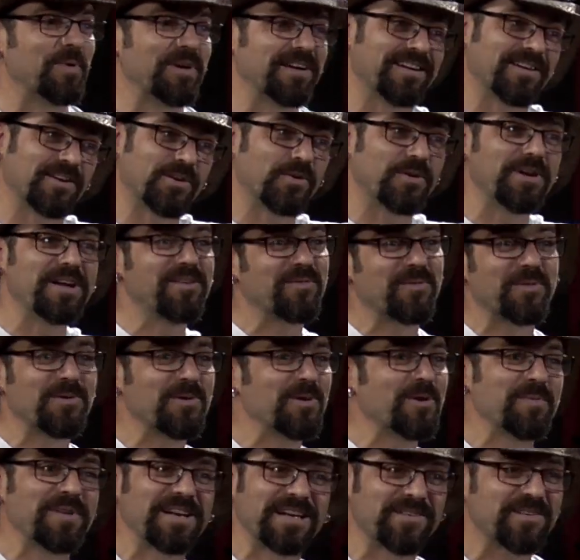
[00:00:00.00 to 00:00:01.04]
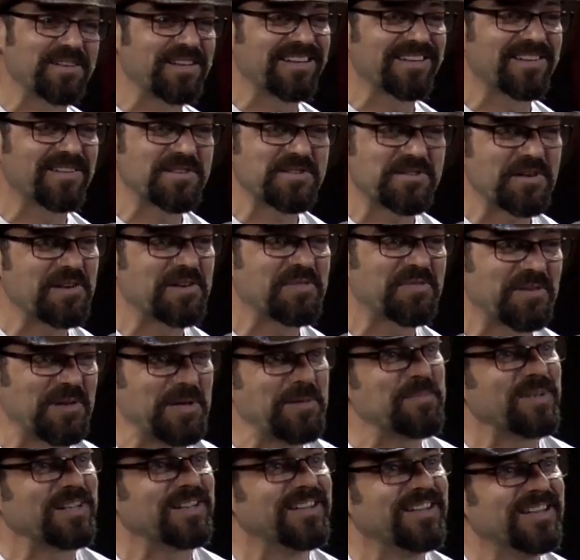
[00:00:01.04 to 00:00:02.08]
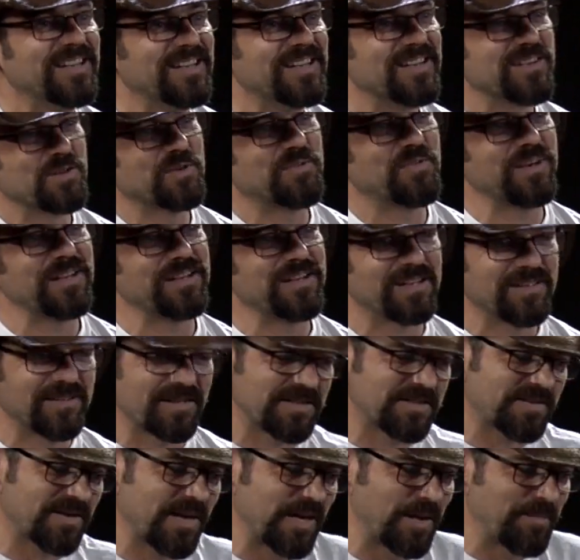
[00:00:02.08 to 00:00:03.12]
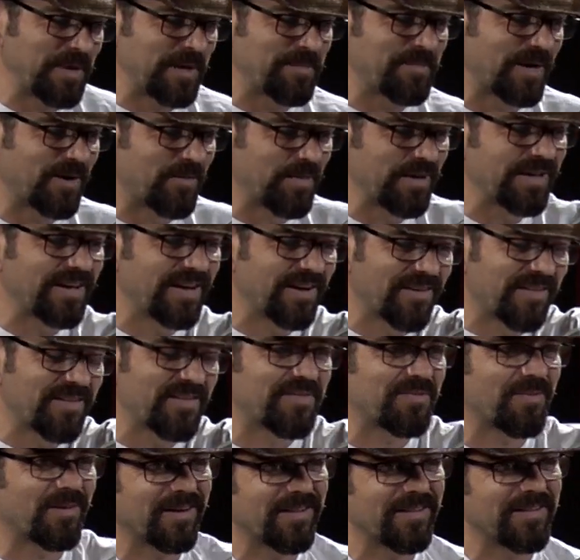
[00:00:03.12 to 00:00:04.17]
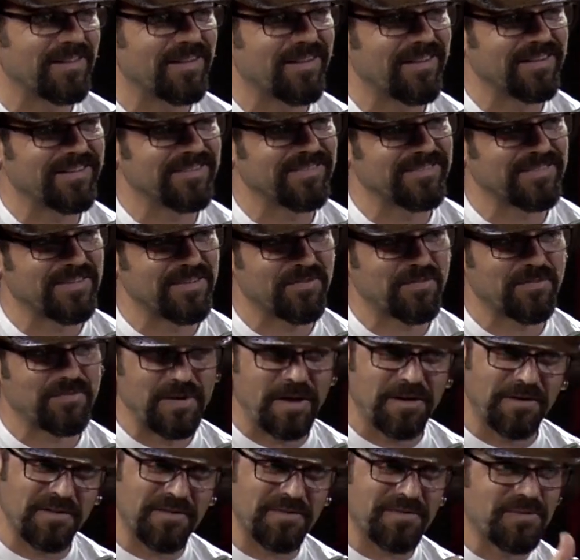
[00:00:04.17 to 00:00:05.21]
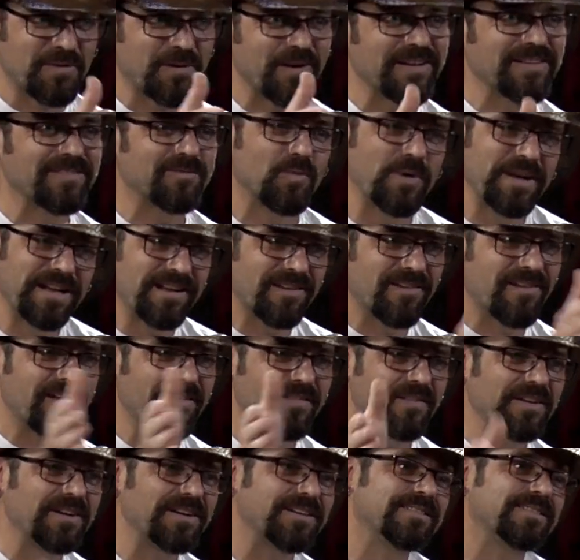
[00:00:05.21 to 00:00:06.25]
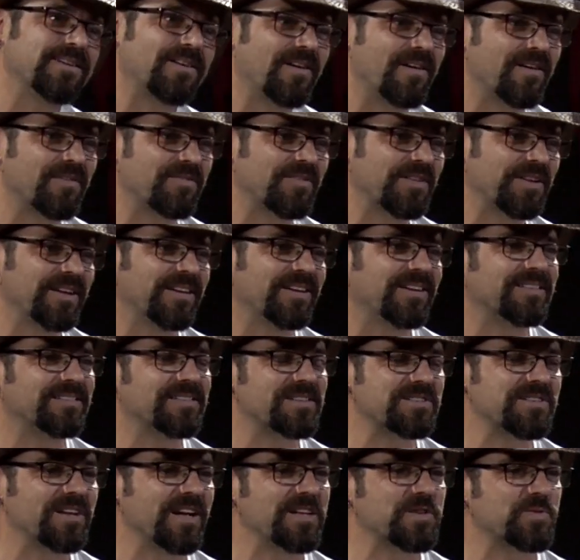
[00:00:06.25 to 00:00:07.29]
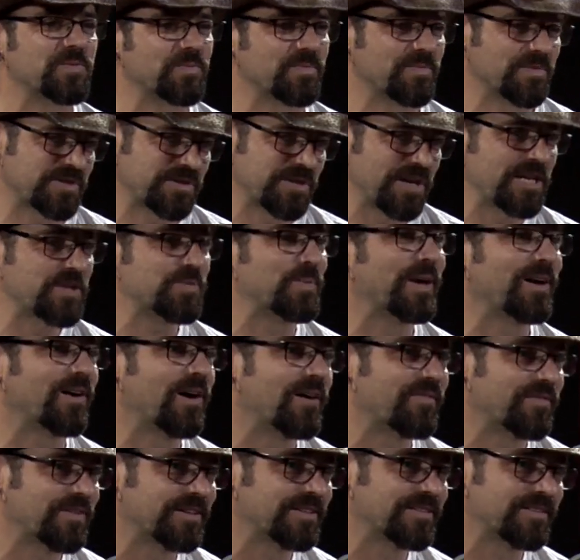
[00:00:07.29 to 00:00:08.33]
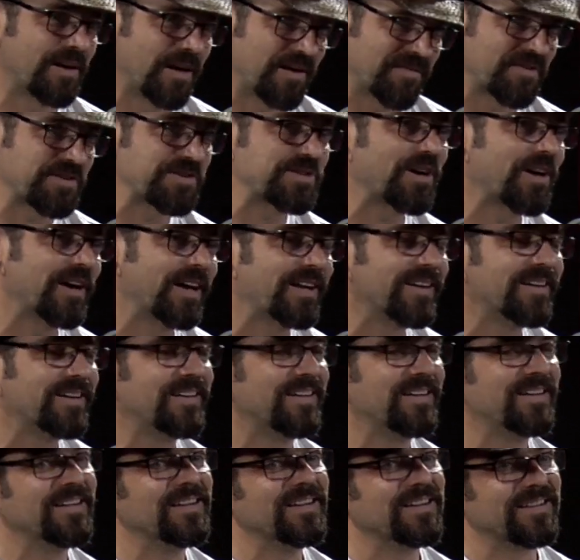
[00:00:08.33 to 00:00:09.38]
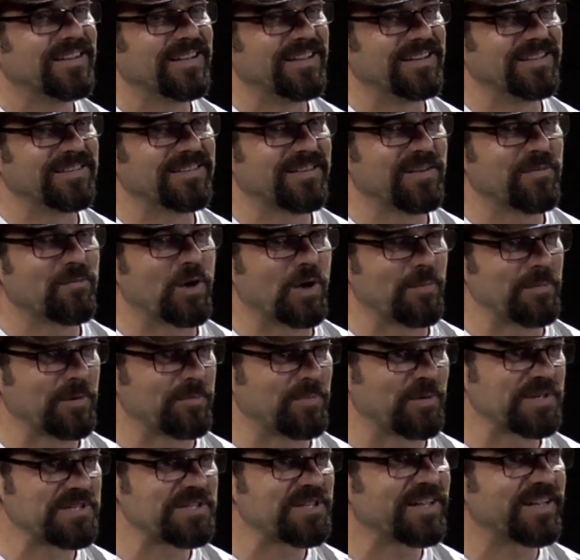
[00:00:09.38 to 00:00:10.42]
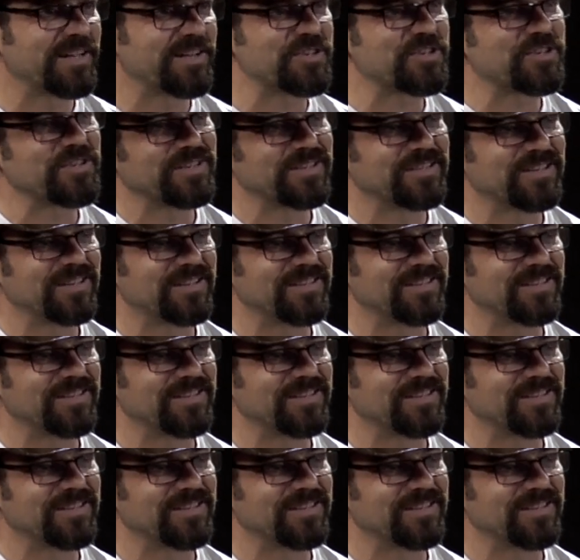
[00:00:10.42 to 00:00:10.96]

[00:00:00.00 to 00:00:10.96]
Went in the green room and everything. Okay. They was trying to find me. So finally, I just kind of made my way down to the front of the audience, down to the front, and went in on the off the uh, the stage stage wing off the off the side, and he brought me up on stage.